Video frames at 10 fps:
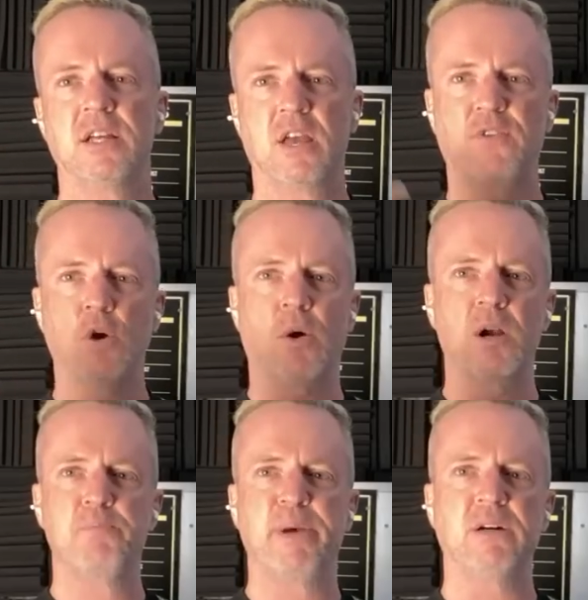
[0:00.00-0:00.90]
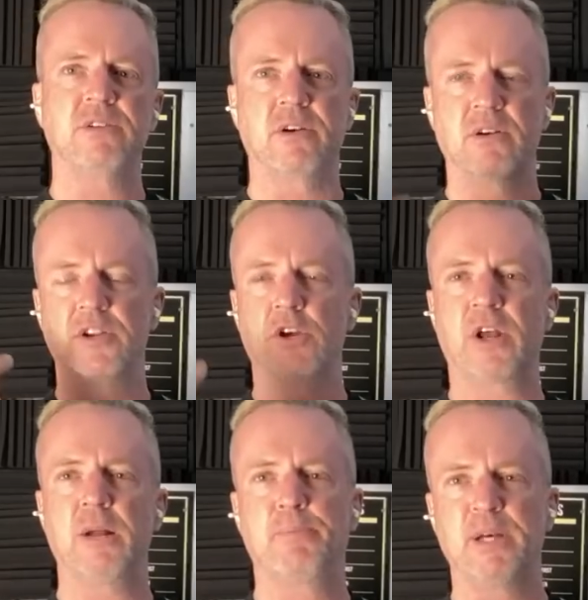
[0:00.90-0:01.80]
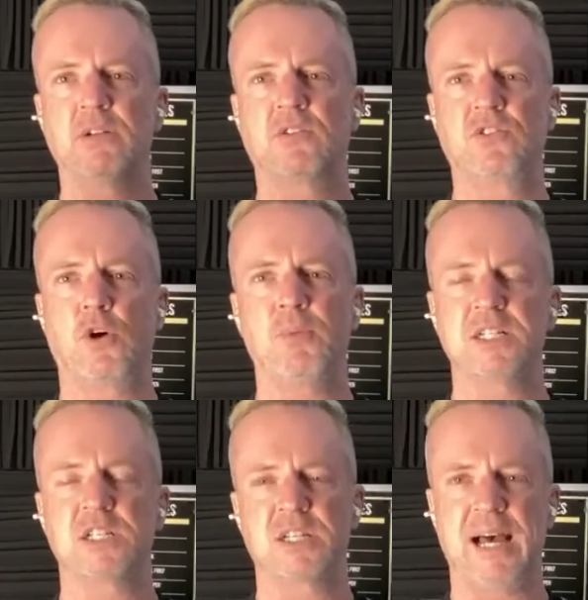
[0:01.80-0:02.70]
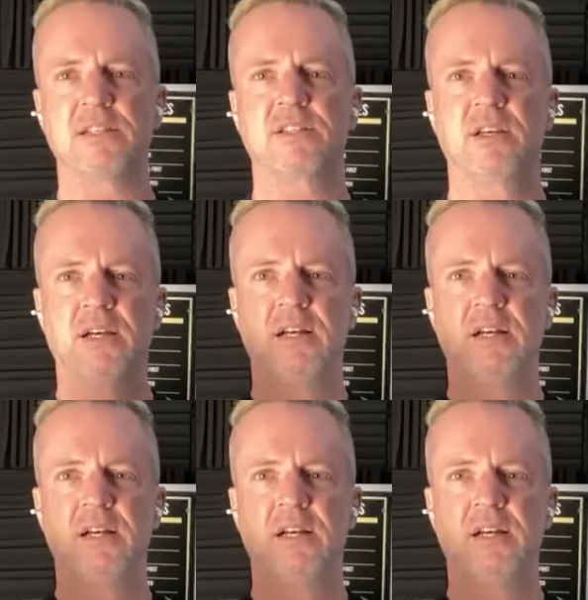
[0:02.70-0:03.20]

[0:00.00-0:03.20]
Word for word: If you are a builder, you're going to build so much less.